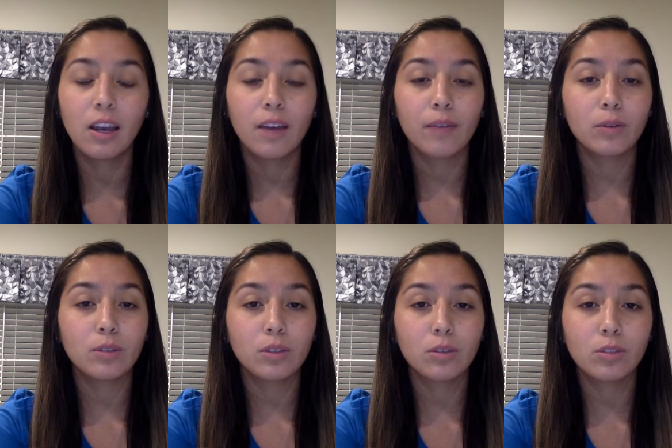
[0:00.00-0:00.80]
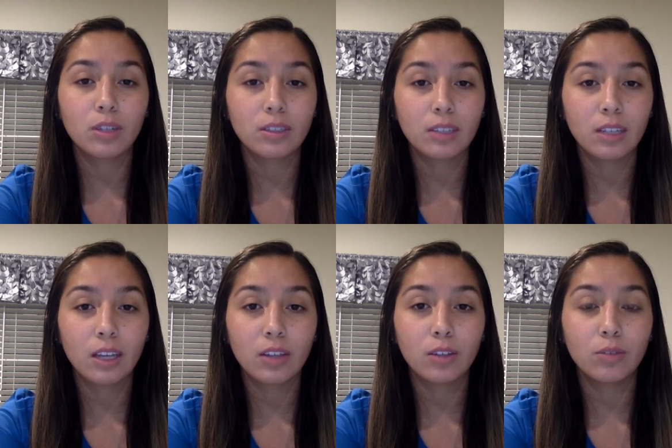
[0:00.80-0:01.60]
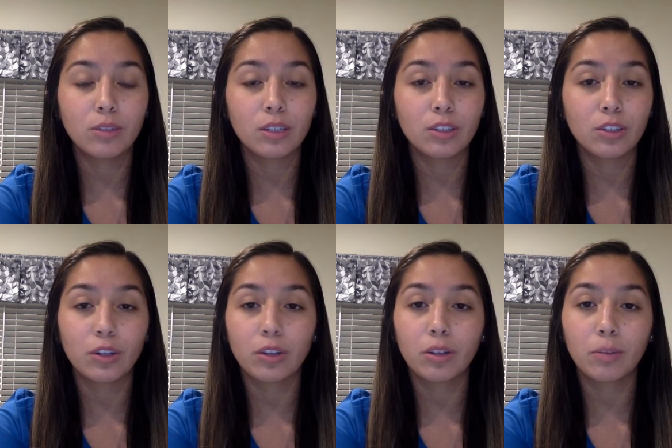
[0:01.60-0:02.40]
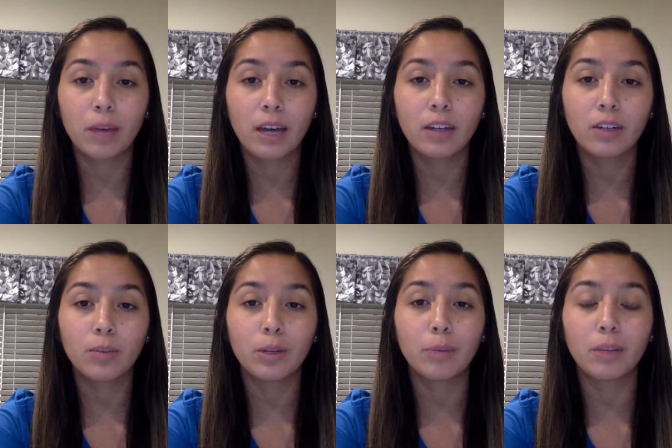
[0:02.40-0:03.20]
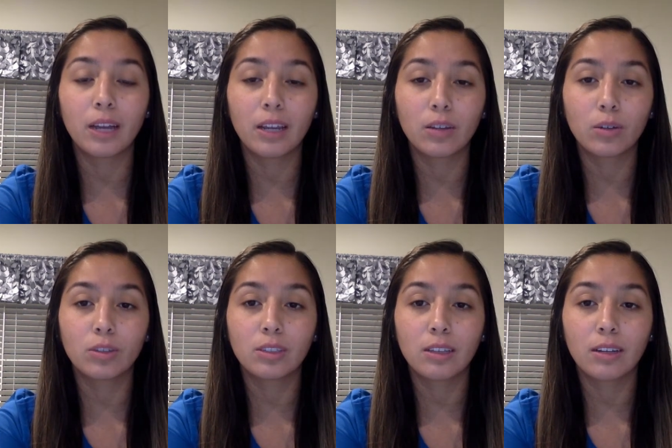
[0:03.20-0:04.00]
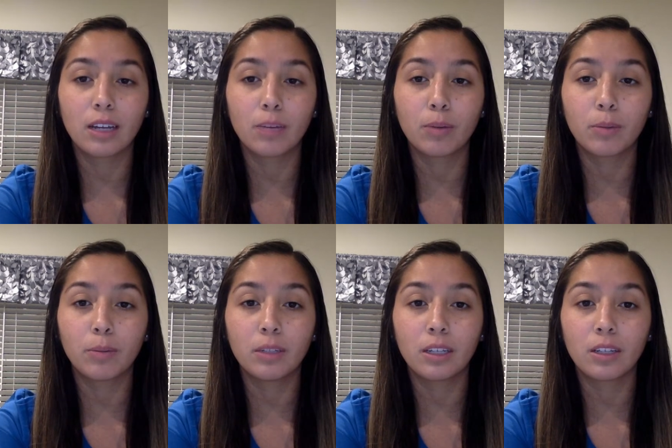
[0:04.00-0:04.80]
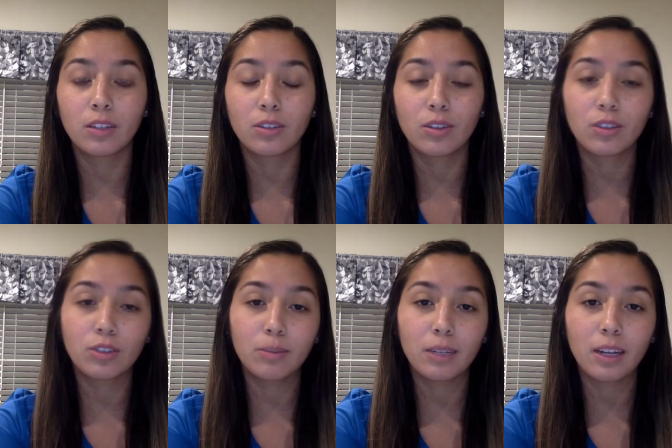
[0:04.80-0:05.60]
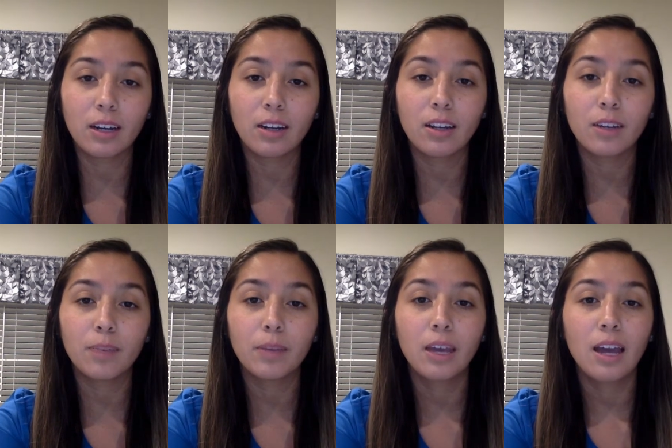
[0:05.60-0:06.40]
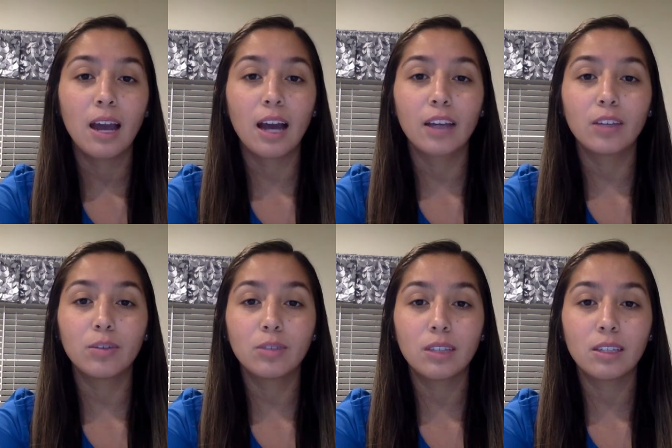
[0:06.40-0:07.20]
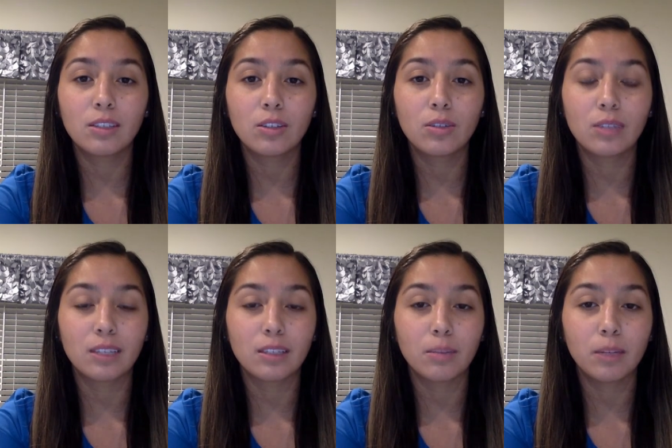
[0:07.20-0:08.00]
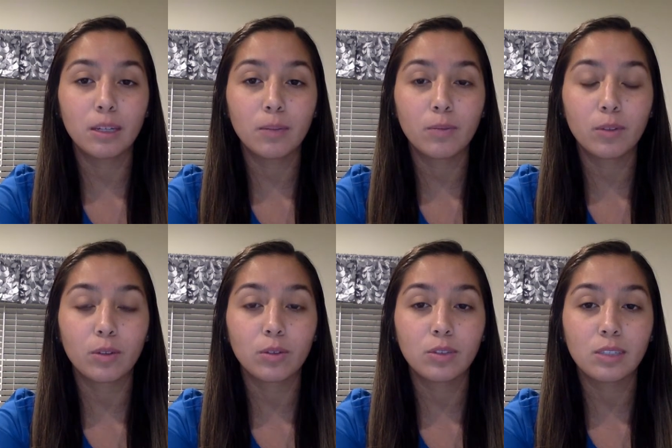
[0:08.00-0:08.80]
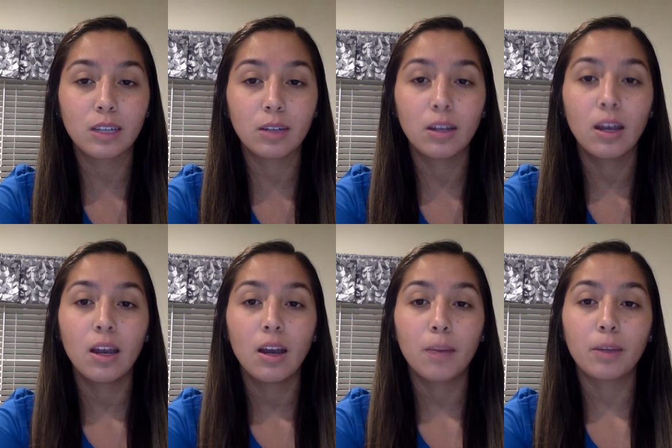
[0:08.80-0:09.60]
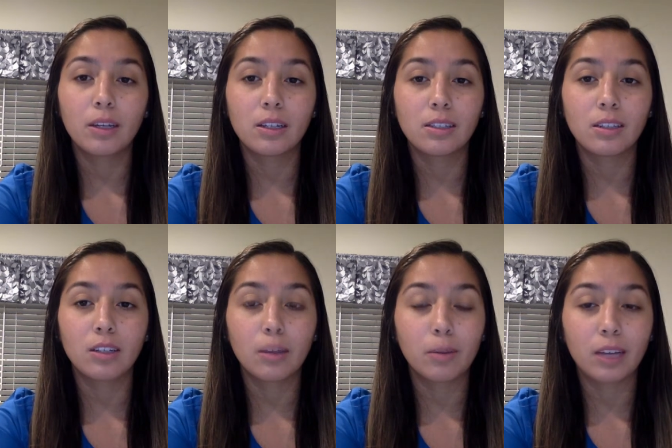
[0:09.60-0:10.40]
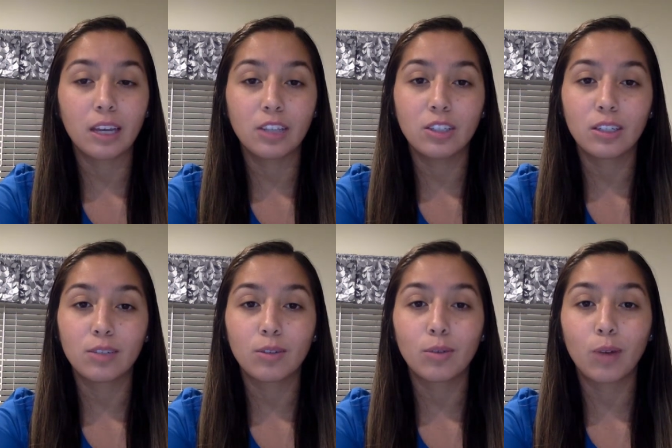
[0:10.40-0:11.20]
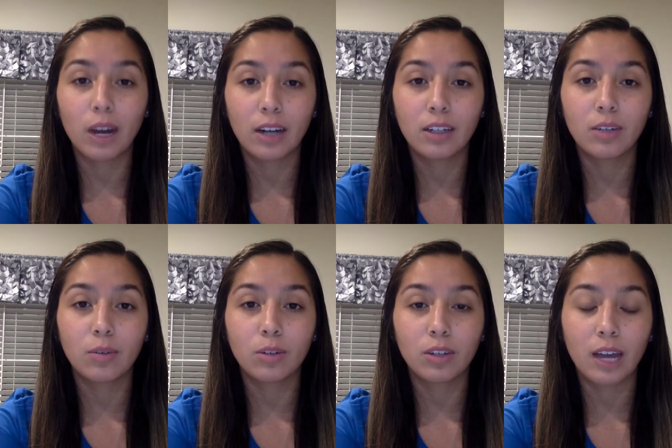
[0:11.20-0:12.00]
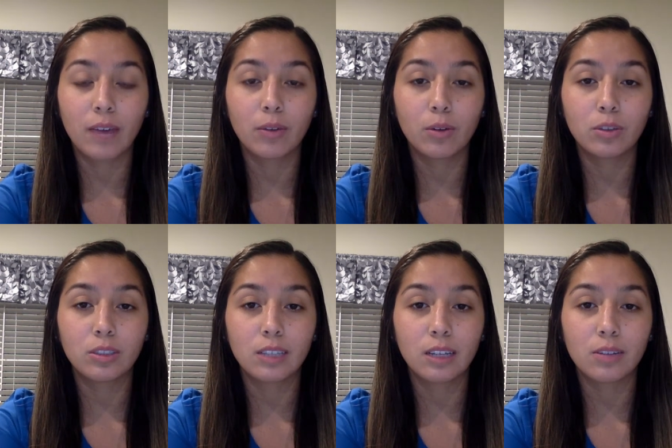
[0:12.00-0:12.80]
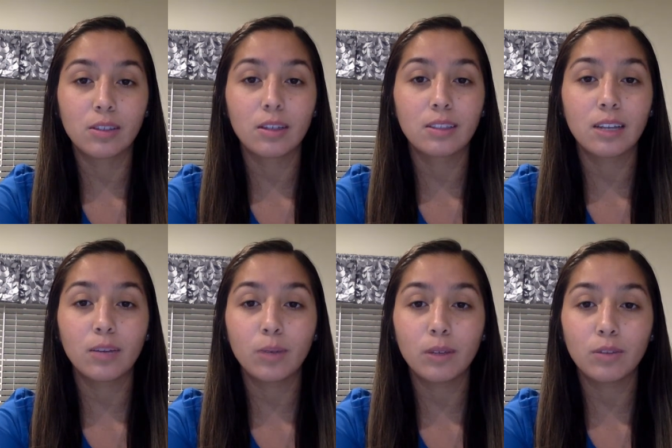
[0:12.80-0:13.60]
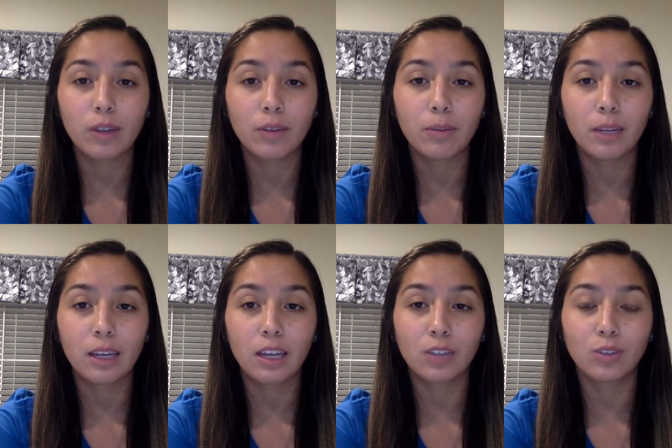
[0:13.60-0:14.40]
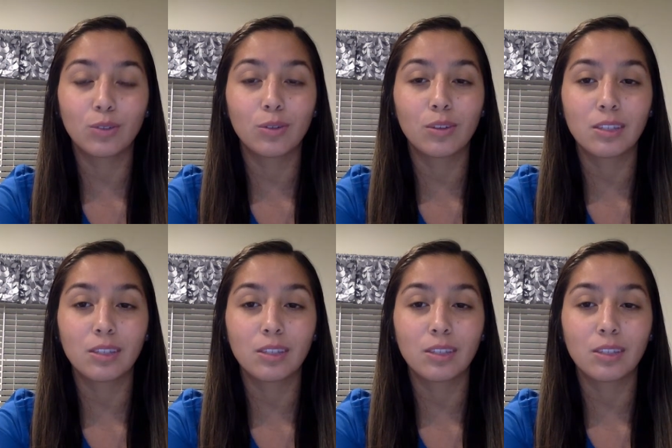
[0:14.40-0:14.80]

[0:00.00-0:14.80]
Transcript: fuse the two gels together using a circular pattern when applying the ultrasound head perpendicular to the treatment area. I use this to use as the medium for the ultrasound because a topical agent is required in order to have the ultrasound sound waves drive the medication through the